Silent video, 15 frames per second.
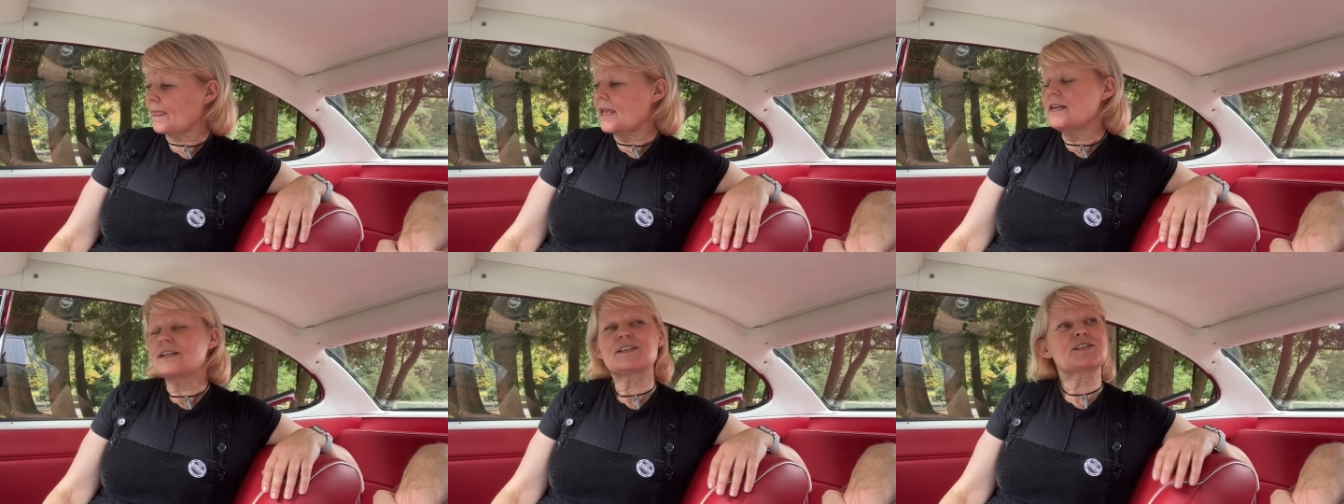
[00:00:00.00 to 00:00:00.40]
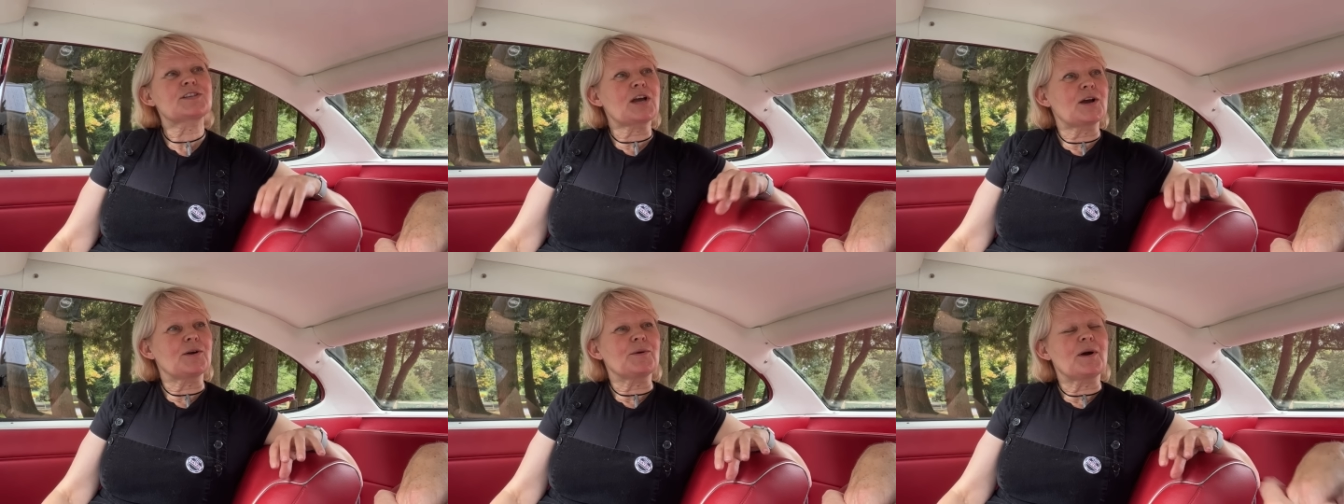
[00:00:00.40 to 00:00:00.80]

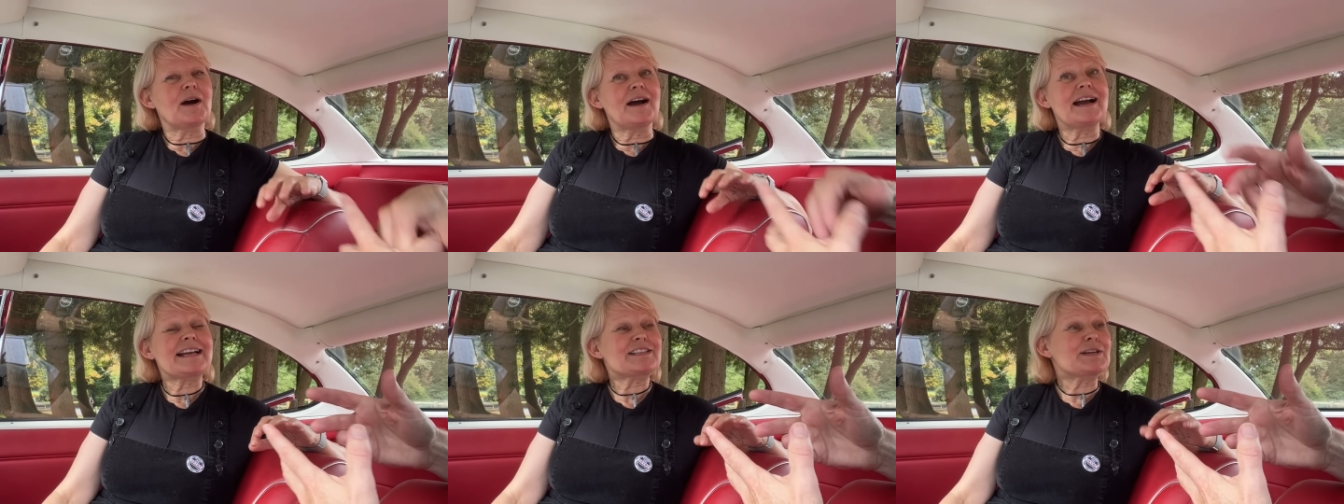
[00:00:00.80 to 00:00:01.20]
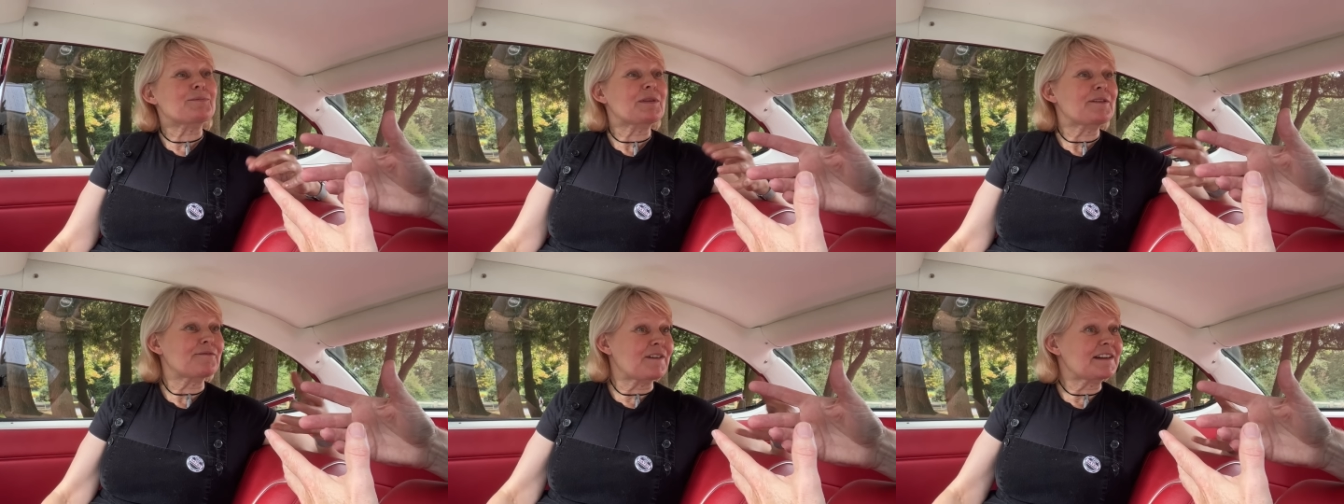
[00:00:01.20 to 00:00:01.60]
So, actually,
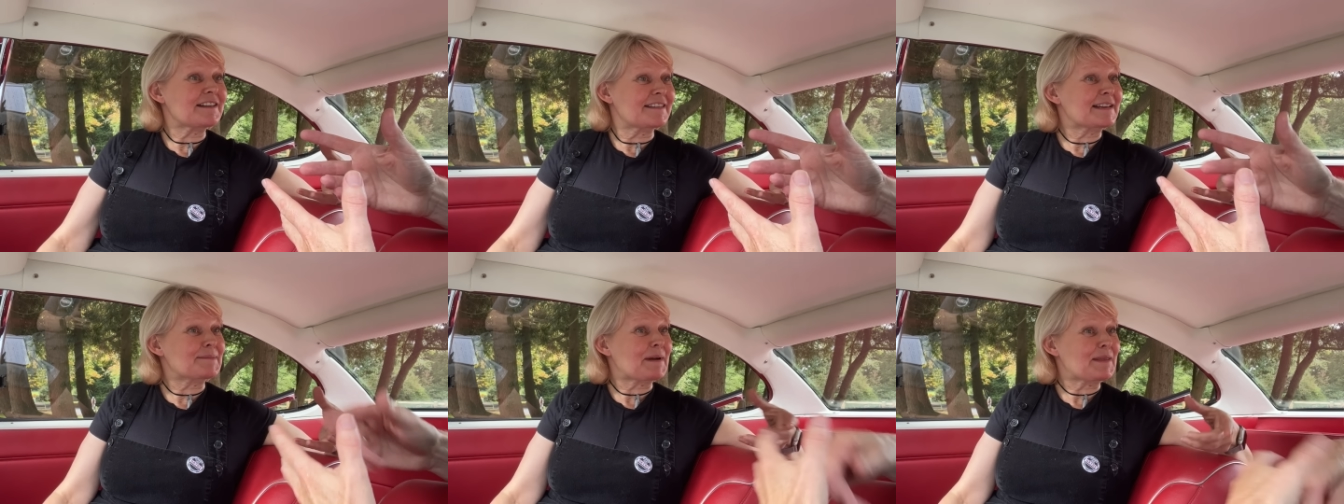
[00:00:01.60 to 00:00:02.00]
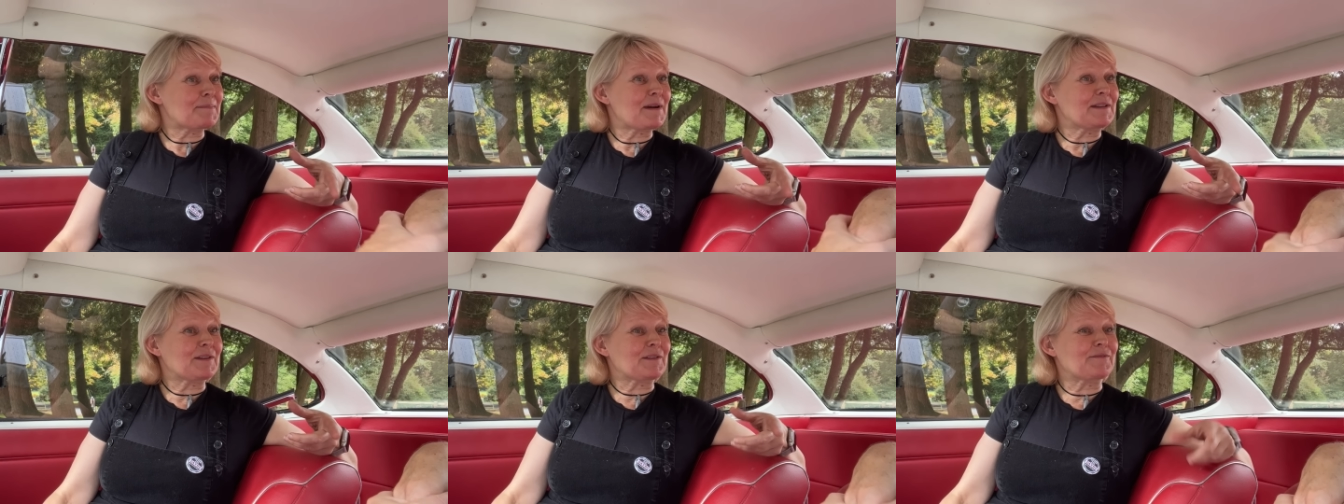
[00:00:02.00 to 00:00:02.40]
well, the funny thing about the
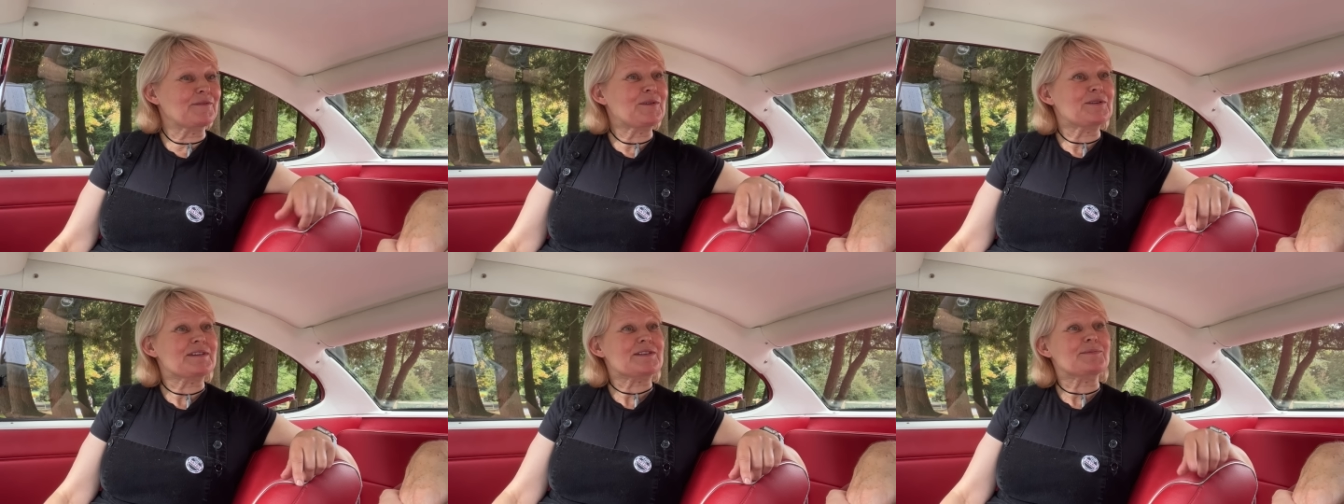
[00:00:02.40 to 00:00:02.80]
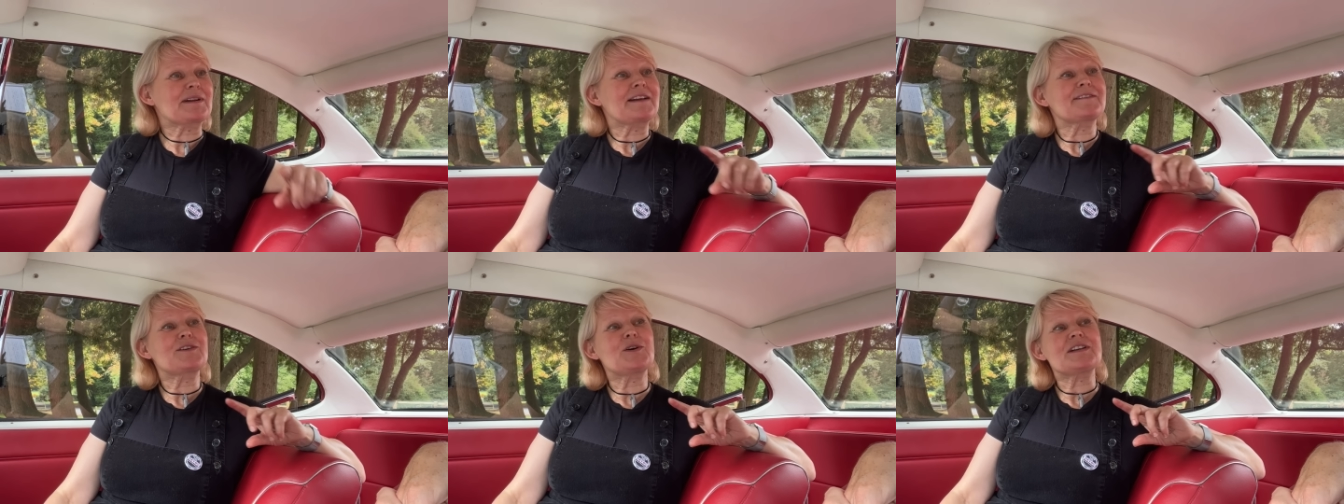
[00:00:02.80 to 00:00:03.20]
button on the floor is when
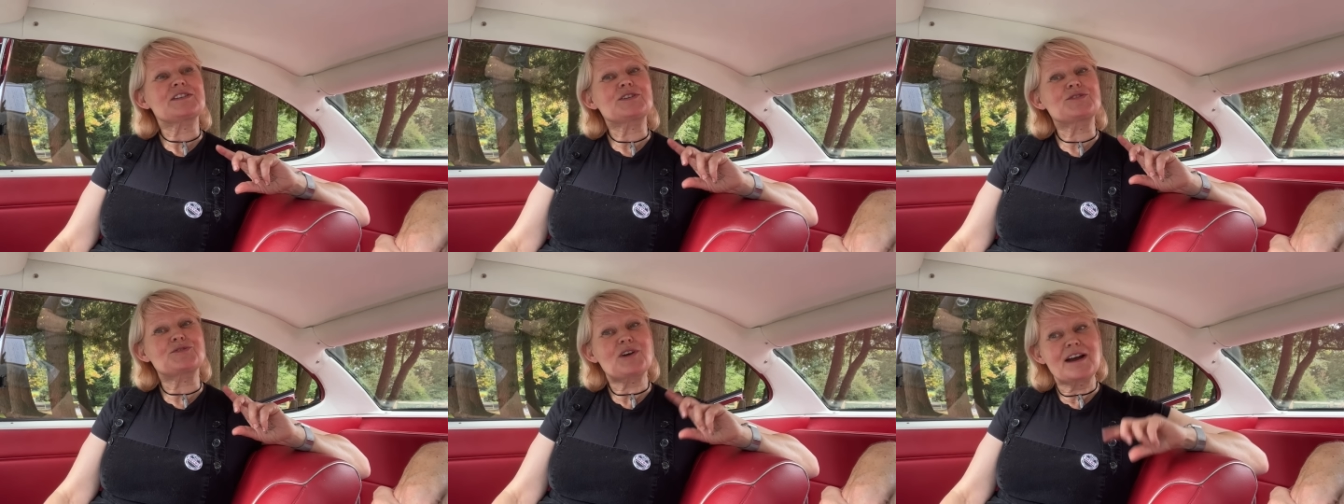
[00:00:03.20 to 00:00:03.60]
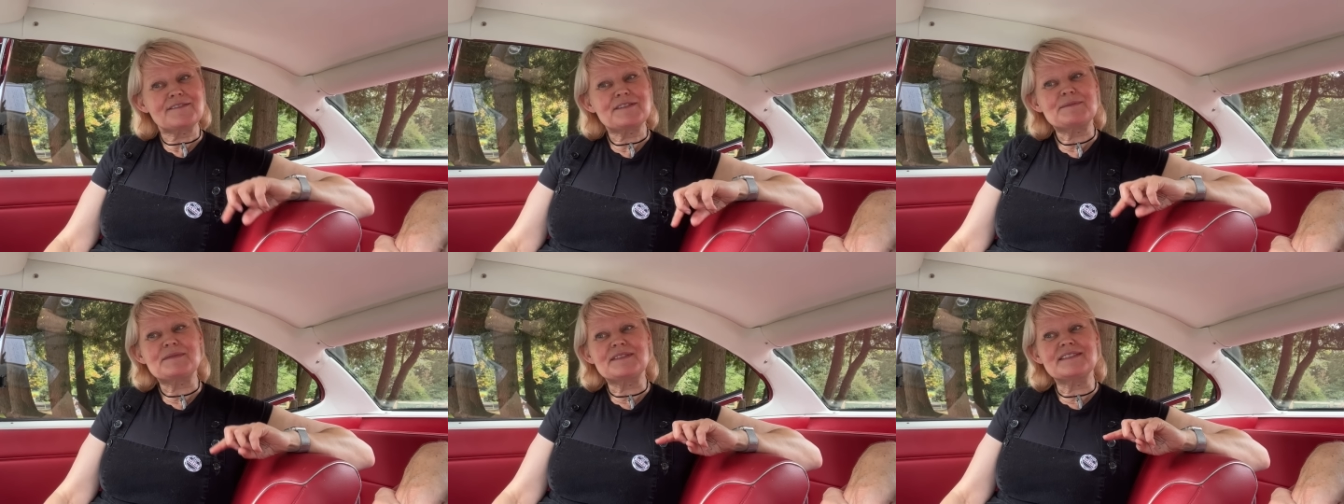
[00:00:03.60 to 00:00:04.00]
I got to
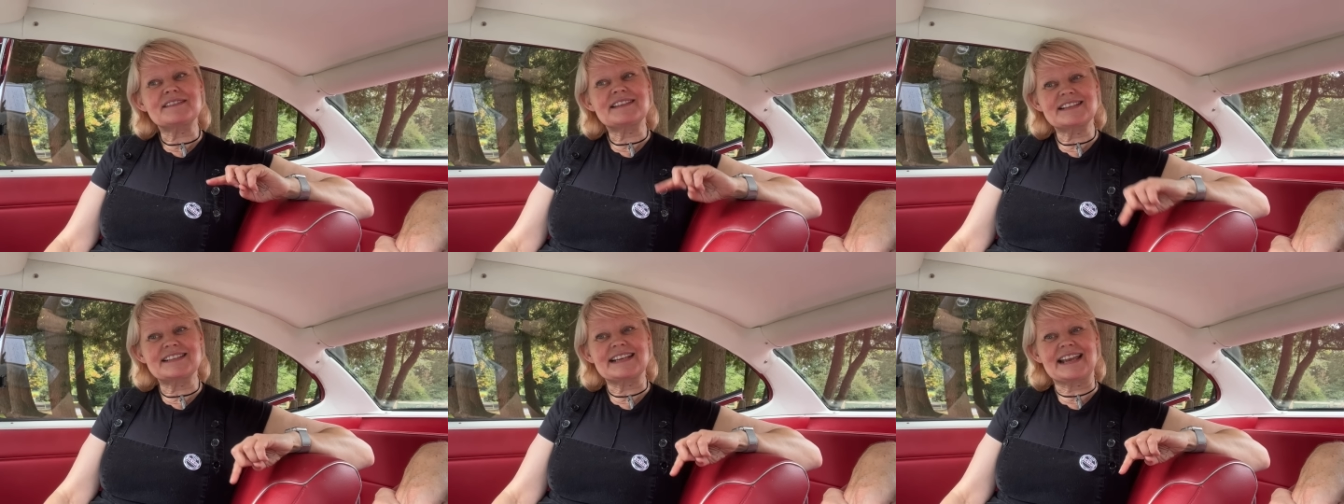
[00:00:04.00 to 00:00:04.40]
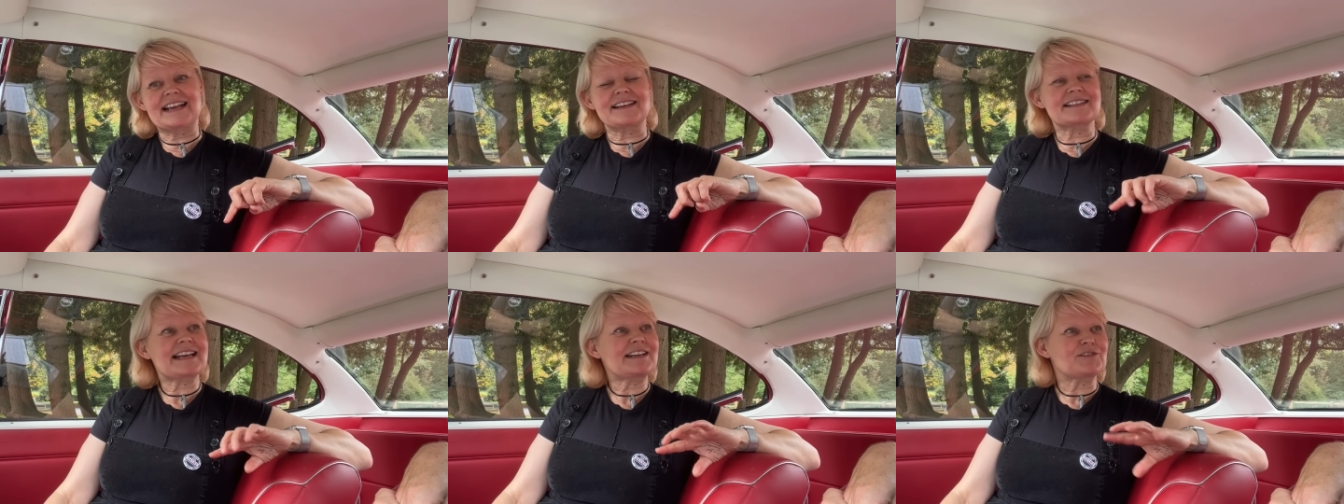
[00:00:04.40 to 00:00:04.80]
drive in this again,
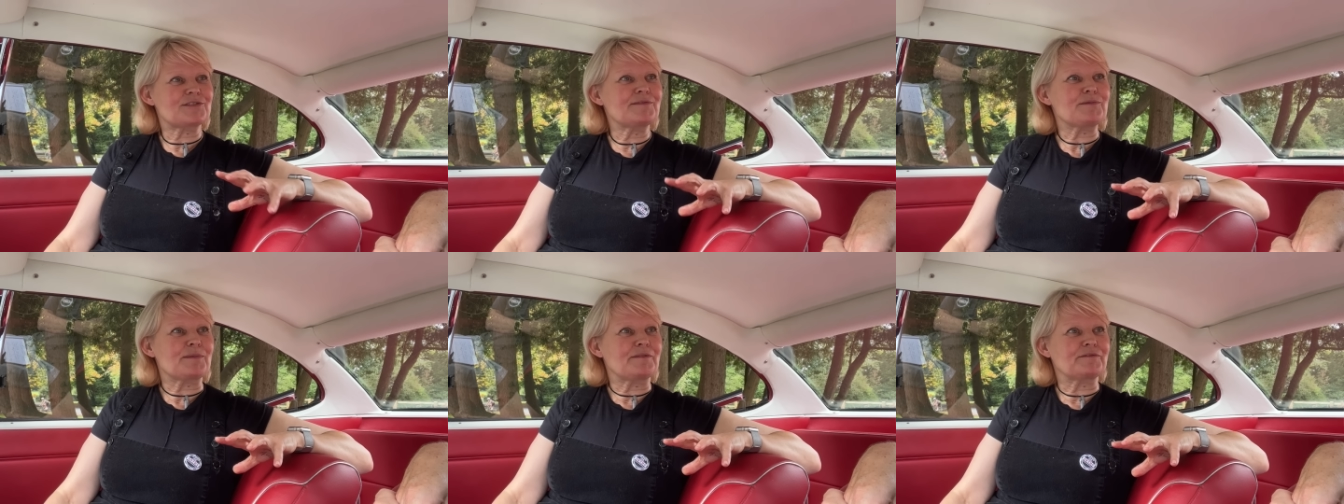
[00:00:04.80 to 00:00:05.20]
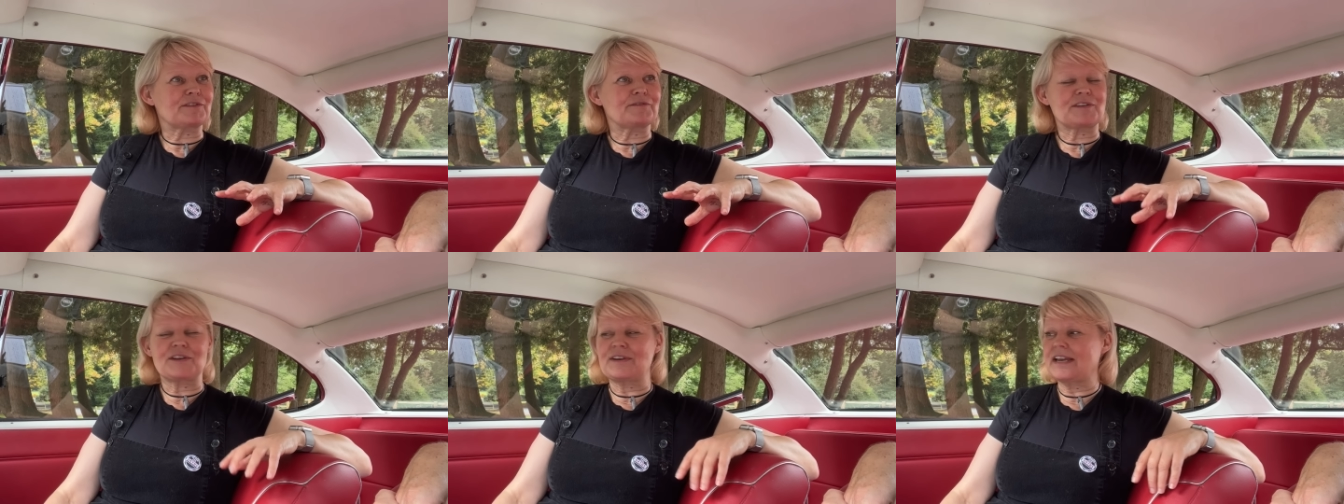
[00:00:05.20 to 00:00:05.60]
because I hadn't driven one for
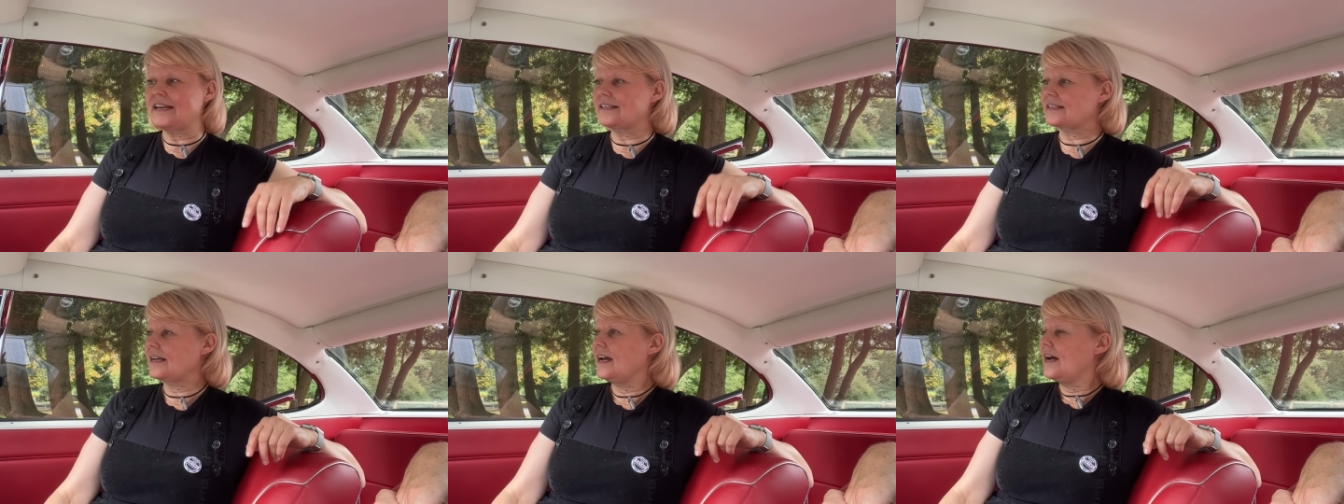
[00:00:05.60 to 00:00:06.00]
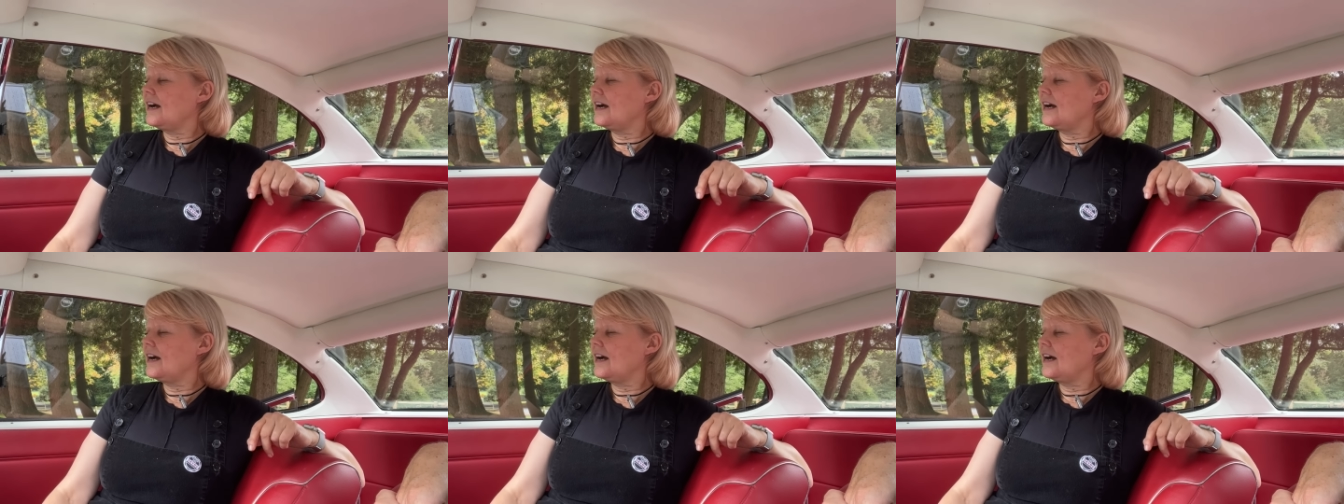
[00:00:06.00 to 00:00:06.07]
a few years,